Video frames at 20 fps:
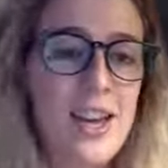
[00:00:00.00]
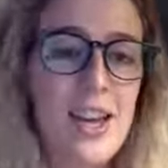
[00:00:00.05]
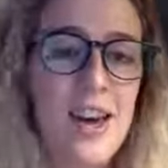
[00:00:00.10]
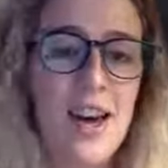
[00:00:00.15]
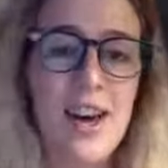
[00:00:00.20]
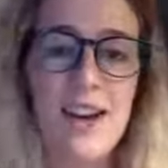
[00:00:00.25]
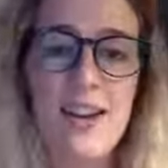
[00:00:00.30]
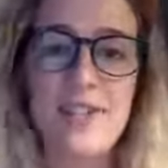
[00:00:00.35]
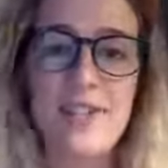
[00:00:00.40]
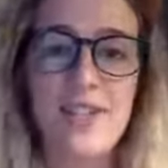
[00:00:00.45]

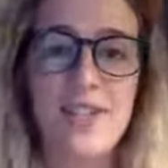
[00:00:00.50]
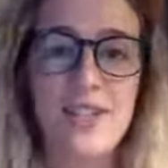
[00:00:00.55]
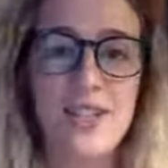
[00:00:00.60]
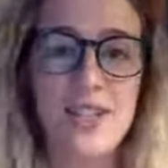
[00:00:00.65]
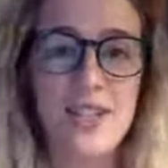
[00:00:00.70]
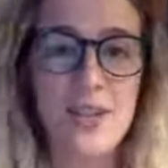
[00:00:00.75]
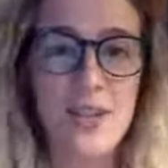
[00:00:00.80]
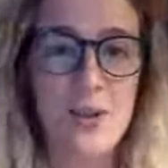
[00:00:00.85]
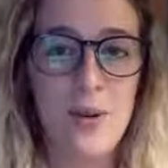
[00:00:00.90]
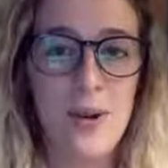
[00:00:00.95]
If you're
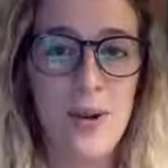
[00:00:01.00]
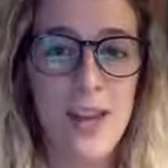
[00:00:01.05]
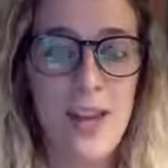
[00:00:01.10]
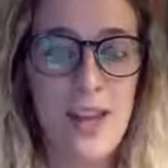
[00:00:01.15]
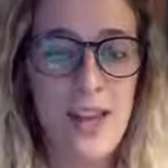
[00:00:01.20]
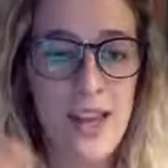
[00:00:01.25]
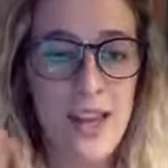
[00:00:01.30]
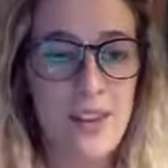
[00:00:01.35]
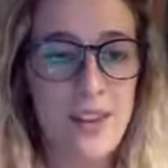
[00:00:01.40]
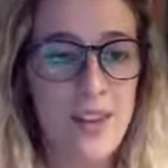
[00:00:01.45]
just
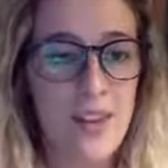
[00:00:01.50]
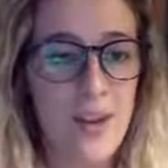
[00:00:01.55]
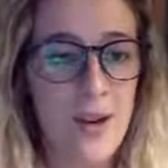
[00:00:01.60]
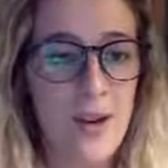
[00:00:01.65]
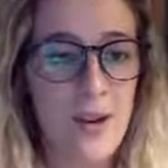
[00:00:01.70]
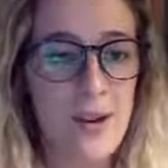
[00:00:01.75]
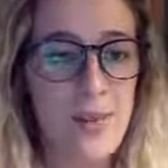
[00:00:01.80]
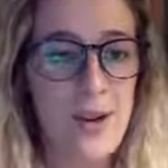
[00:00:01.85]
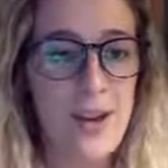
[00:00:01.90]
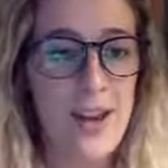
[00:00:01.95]
joining,
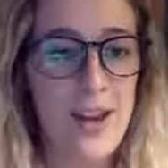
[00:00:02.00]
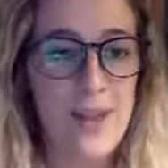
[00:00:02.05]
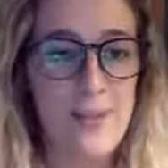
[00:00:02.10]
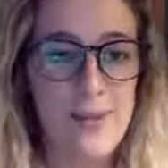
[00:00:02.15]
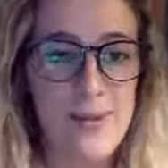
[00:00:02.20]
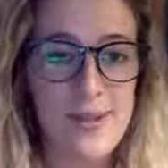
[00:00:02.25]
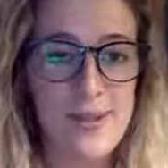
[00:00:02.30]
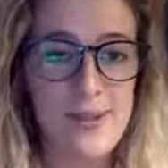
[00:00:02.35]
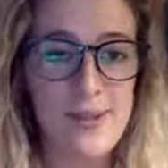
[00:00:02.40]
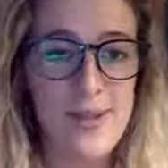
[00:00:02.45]
hello, my
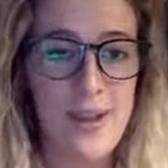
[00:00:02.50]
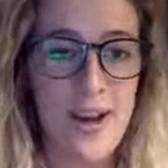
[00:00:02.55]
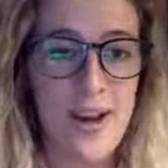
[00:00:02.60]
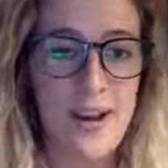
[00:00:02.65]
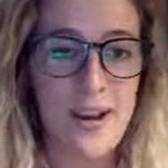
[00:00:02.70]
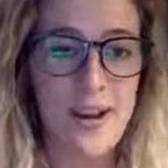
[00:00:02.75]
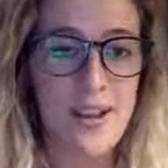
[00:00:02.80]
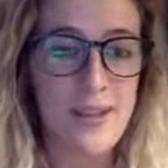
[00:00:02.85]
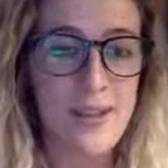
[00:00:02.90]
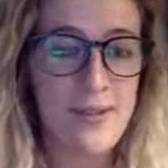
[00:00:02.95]
name is
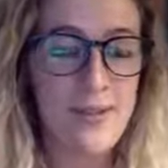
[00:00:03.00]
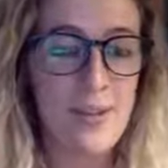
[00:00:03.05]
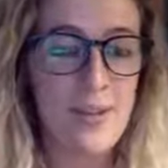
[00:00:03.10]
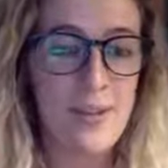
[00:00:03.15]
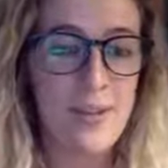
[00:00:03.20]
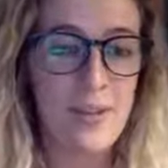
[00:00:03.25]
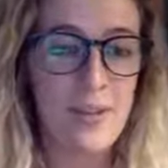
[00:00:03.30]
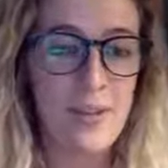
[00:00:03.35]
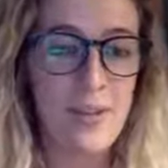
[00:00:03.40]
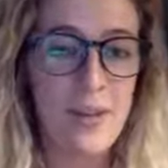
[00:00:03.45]
Rihanna,
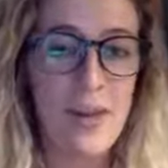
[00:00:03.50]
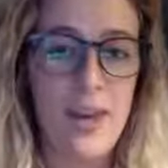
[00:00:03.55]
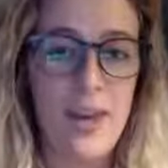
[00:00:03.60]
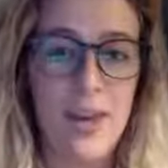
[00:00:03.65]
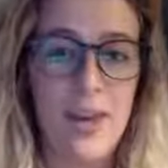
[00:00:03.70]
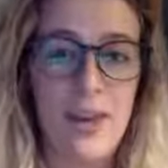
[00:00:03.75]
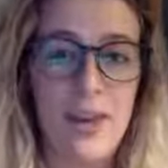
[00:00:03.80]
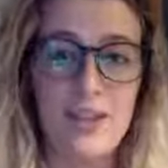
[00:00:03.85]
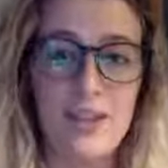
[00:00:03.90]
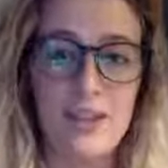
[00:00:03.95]
founder of
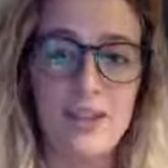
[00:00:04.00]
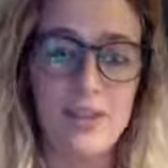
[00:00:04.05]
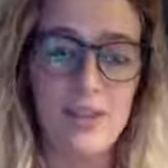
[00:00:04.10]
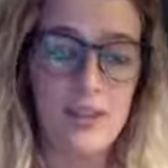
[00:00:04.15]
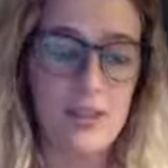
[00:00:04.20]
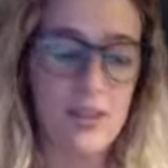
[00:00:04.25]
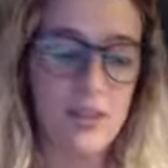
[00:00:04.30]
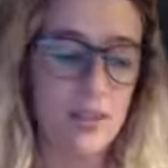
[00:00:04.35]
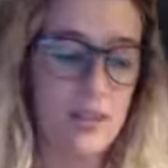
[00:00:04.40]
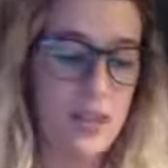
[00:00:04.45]
Pancake
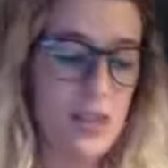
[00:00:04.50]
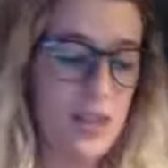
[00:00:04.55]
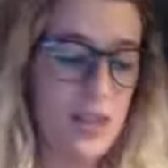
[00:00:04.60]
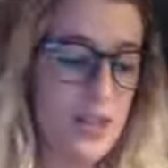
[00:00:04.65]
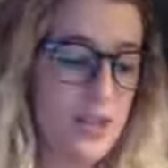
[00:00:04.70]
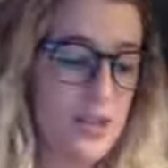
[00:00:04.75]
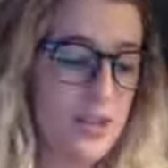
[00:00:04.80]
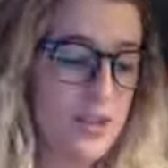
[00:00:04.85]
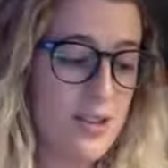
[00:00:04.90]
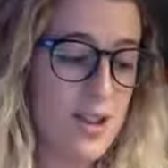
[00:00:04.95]
Digital
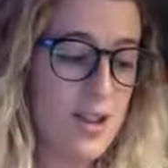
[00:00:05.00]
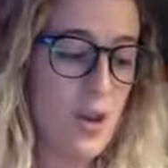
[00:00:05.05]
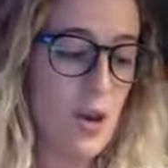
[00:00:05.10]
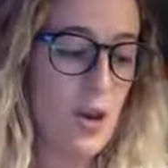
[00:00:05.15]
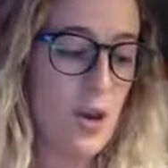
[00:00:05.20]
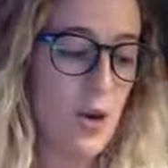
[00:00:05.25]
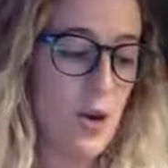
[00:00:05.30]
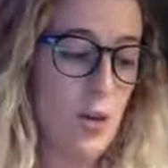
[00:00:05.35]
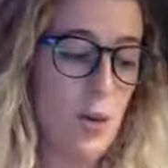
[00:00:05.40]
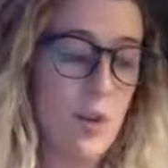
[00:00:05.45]
Solutions.
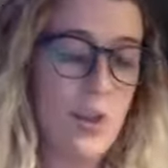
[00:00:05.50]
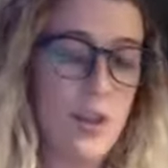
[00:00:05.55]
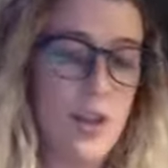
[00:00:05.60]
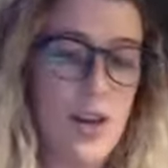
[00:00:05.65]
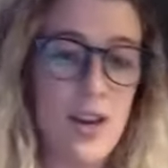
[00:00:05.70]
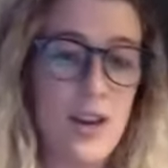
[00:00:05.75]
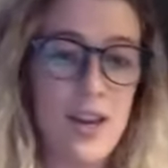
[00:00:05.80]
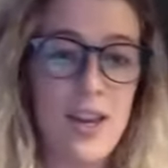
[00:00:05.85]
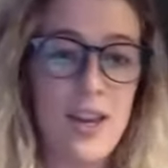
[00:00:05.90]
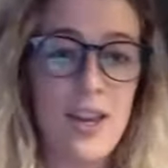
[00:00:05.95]
We're
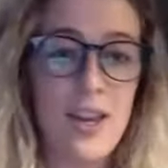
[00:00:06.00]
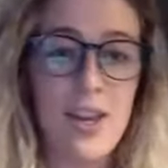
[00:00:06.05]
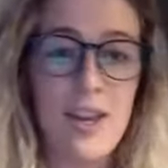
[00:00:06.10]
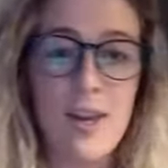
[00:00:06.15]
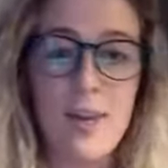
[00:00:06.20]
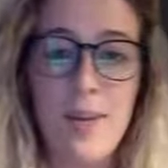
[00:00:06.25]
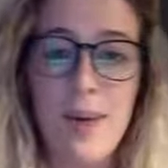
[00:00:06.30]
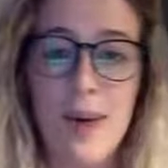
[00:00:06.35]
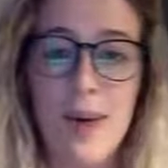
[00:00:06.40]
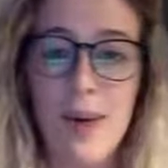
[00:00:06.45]
talking
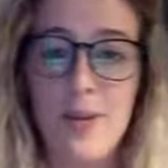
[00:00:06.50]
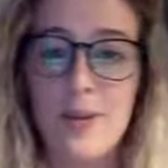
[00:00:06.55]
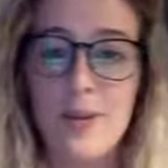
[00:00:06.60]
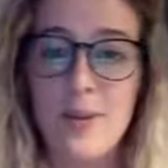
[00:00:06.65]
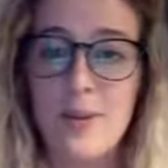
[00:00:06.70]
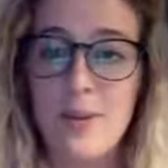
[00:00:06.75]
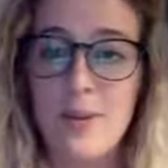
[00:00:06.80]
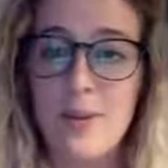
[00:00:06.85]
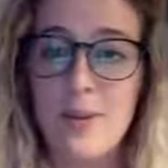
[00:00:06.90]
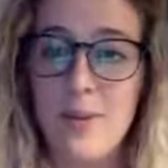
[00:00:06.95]
about
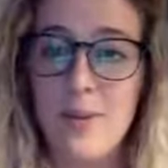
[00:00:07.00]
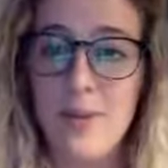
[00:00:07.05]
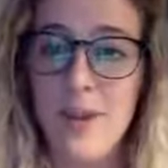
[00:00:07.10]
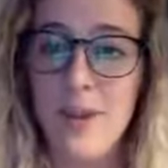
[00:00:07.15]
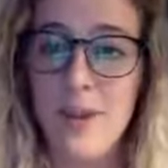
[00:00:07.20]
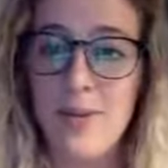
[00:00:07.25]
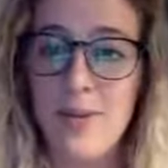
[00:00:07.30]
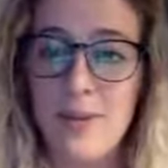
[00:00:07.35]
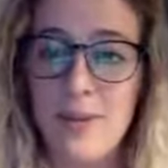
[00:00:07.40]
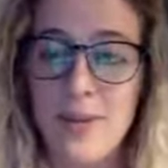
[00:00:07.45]
social
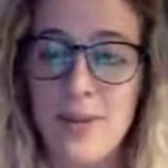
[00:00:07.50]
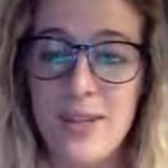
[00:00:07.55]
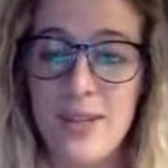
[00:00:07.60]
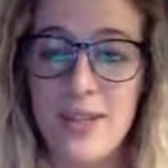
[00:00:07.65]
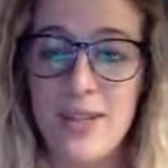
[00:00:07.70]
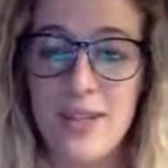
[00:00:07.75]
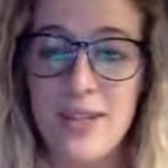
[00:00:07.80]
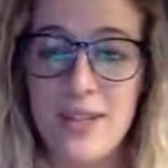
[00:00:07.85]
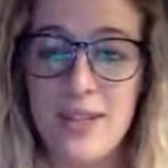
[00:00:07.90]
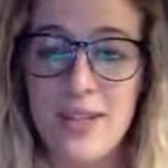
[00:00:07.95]
media for
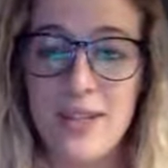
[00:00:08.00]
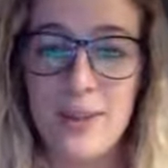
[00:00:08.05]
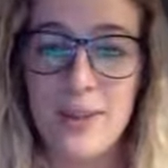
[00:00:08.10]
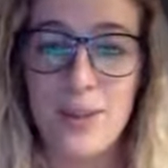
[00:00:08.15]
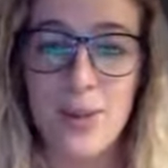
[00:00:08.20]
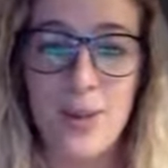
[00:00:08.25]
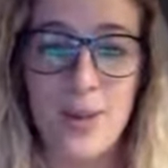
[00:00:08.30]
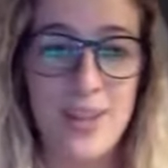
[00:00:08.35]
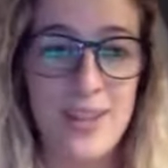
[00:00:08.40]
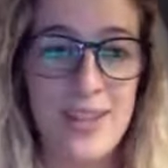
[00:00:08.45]
business,
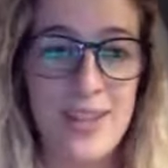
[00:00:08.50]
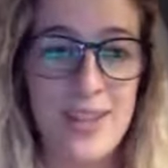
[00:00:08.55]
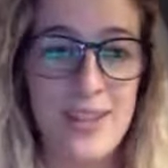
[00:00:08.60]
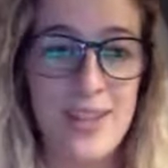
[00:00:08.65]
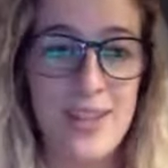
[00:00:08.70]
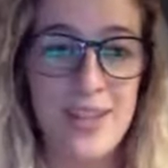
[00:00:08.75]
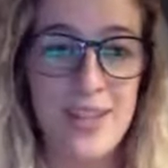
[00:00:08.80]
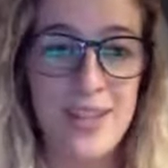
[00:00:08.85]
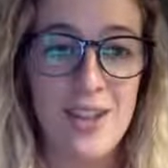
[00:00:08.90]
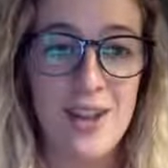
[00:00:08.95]
what the
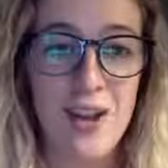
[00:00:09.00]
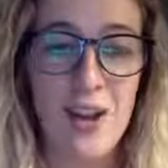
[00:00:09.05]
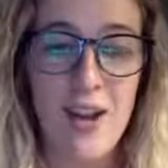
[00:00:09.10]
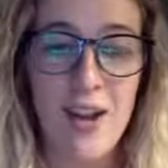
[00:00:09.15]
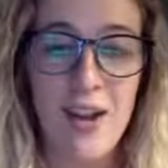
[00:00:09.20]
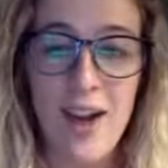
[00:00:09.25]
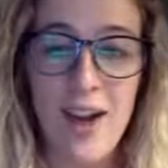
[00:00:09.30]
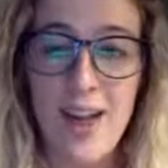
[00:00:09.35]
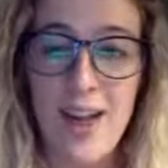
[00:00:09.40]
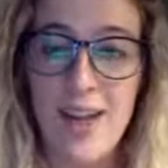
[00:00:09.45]
sites
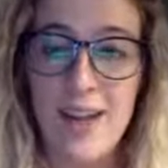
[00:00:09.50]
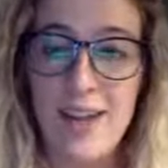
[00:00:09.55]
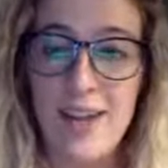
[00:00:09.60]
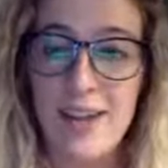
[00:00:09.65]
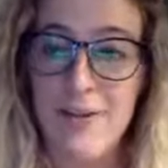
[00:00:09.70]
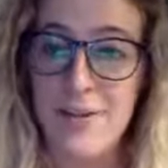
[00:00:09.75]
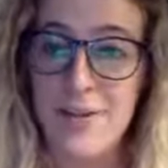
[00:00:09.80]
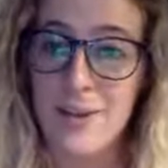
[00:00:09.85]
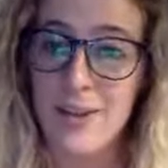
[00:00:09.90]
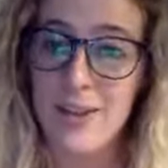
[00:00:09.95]
are, and
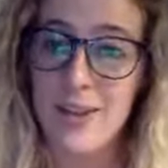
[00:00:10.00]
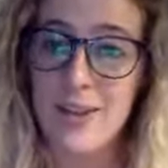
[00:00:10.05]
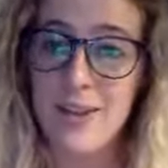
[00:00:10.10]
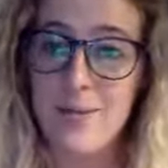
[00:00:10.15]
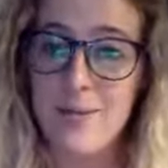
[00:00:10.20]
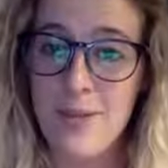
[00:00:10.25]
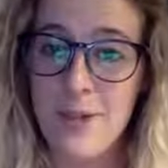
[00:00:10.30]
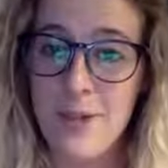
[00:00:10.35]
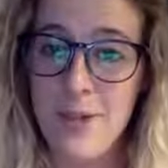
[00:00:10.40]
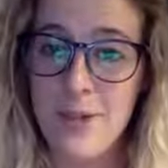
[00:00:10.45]
if you need
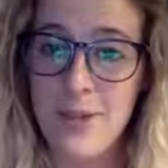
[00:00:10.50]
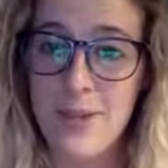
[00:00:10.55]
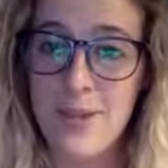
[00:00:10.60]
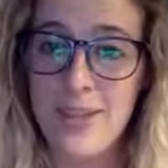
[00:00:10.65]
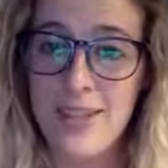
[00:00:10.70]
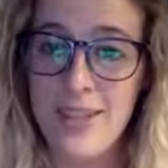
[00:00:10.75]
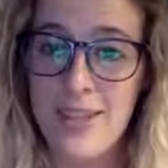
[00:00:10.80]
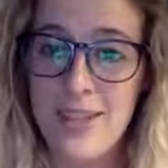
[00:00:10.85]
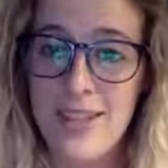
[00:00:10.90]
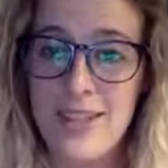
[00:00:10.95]
them for your
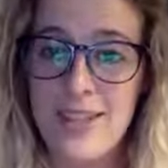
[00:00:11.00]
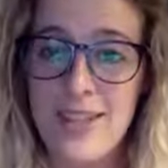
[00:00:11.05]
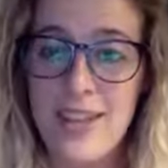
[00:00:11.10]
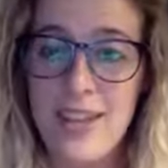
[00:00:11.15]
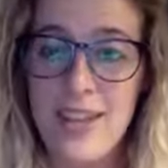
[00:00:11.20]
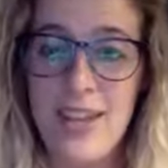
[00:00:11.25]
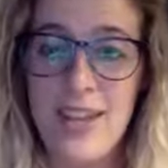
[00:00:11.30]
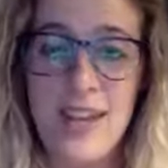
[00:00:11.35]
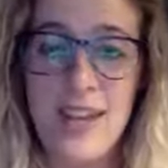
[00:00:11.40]
business.